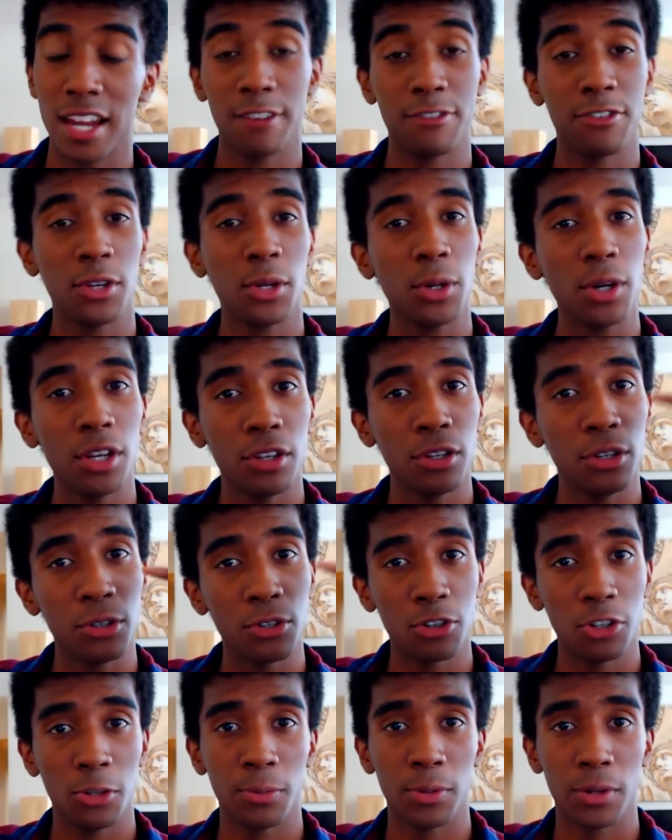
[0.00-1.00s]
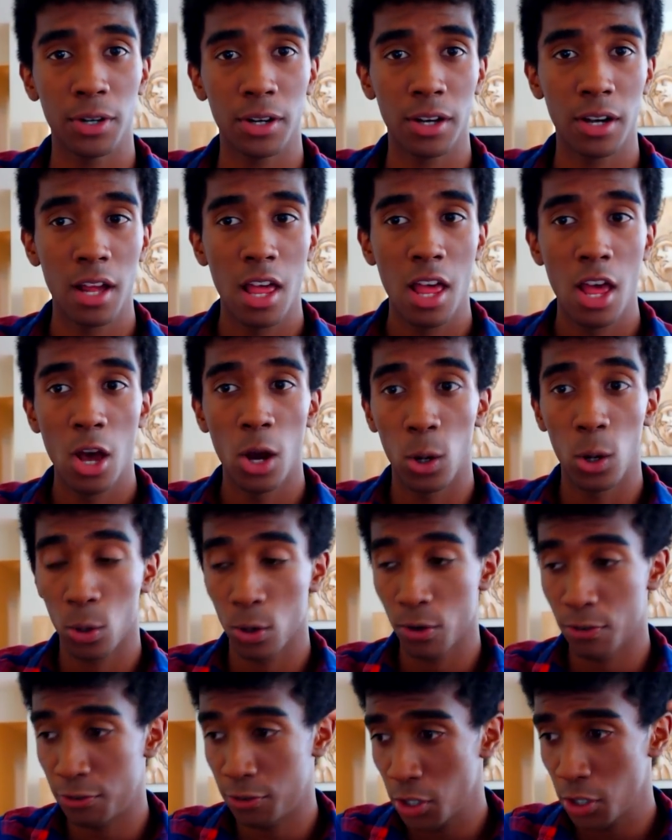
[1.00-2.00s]
and if you're a YouTuber,
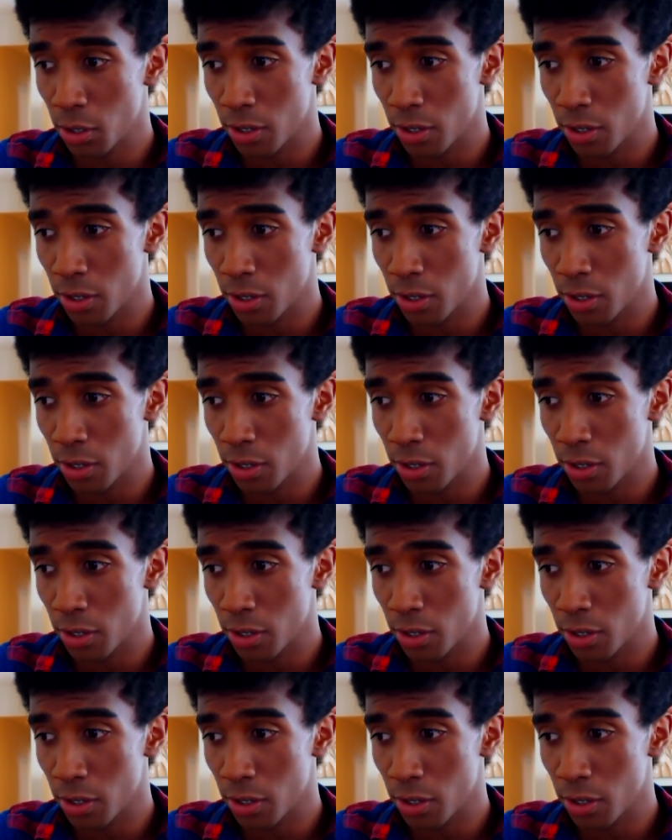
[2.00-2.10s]
or if